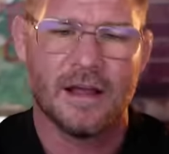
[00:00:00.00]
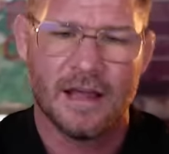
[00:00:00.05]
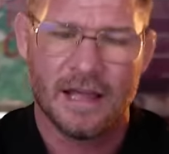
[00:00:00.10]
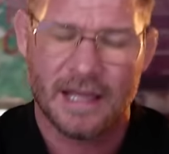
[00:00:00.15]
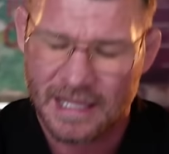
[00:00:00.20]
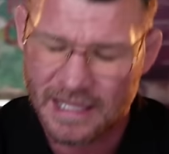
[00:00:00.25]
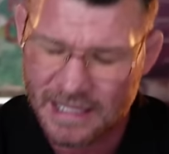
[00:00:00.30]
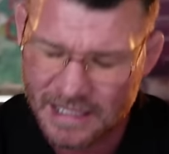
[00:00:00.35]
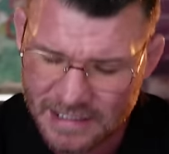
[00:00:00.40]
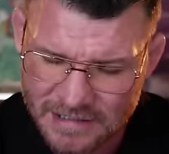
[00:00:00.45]

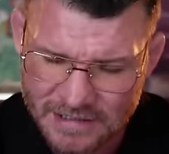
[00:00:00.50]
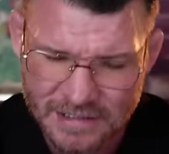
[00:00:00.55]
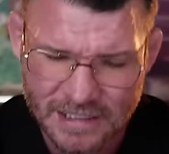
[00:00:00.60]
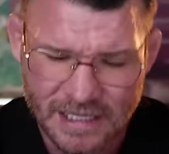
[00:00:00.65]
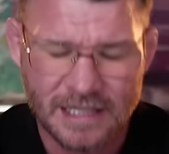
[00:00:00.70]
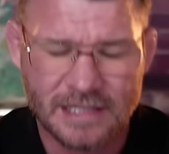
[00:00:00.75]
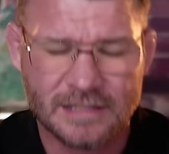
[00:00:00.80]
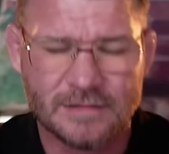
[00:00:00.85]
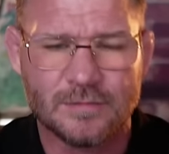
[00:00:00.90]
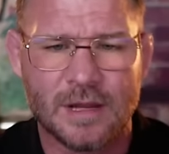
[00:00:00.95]
he's
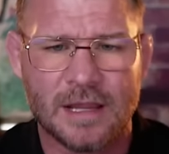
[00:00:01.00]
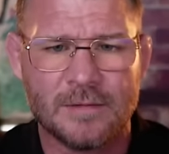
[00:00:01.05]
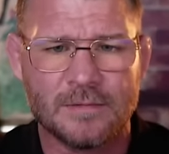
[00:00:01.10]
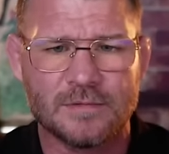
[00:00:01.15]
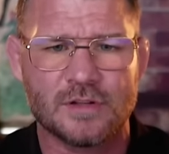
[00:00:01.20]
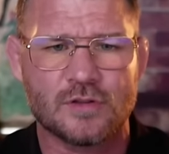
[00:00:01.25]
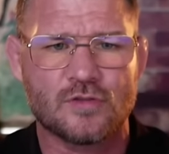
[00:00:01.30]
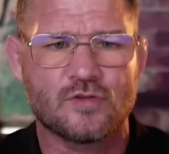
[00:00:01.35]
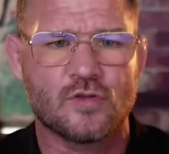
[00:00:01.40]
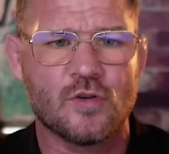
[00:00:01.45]
he's he was
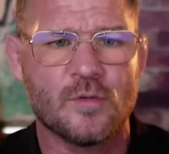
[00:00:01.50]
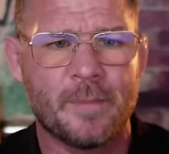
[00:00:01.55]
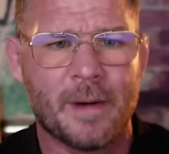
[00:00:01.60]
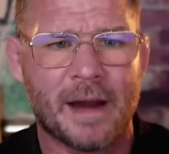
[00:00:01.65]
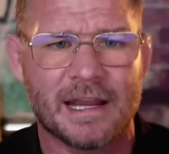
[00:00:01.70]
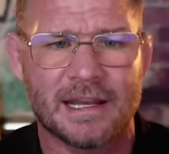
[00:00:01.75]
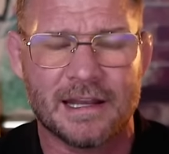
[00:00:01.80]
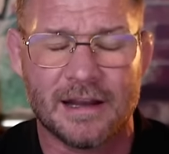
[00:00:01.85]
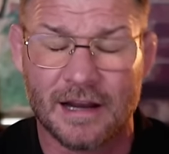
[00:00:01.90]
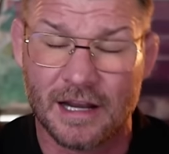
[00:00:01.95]
the true
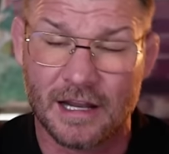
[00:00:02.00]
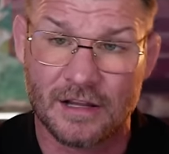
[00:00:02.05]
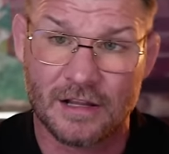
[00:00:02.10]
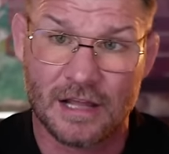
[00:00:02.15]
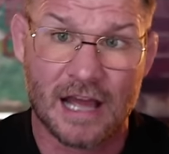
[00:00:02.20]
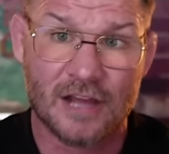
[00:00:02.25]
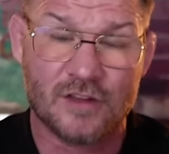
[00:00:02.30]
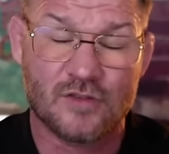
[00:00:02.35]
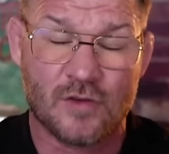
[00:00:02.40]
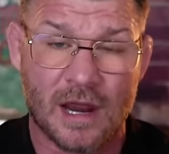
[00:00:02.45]
pioneer. I,
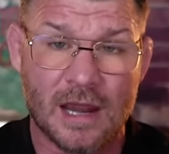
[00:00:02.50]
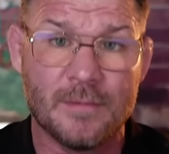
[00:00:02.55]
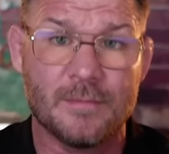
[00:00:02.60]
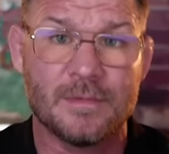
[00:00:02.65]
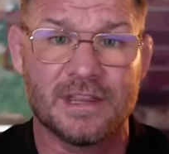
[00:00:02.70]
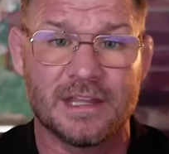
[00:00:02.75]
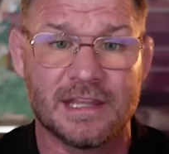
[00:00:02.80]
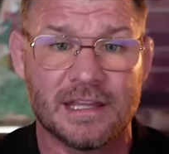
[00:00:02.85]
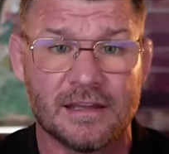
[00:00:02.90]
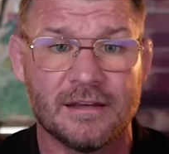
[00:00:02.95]
I trained with
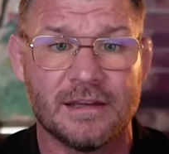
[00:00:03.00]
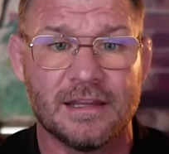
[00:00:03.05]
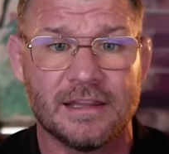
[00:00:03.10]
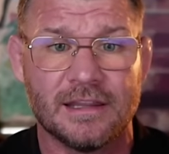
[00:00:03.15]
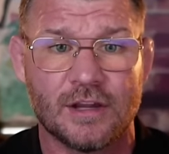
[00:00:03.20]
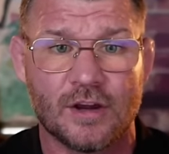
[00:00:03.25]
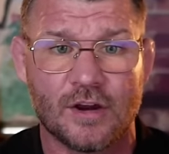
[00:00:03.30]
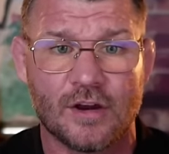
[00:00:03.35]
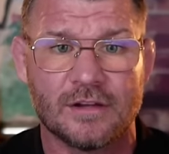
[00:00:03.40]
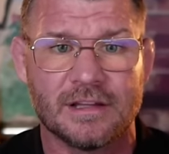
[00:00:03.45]
Ian in
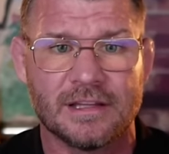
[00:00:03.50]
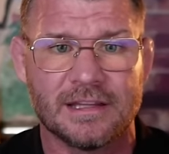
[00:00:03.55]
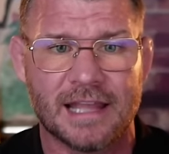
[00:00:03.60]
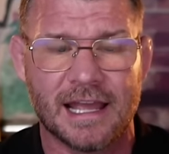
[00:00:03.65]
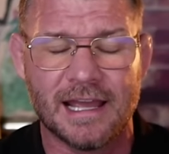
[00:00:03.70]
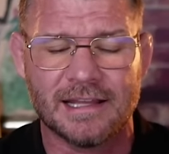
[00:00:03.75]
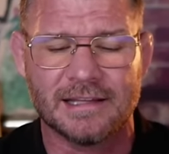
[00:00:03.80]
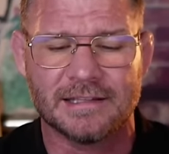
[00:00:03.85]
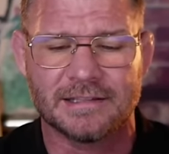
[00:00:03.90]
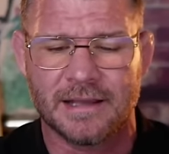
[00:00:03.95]
the early
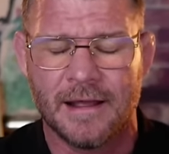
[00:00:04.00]
days,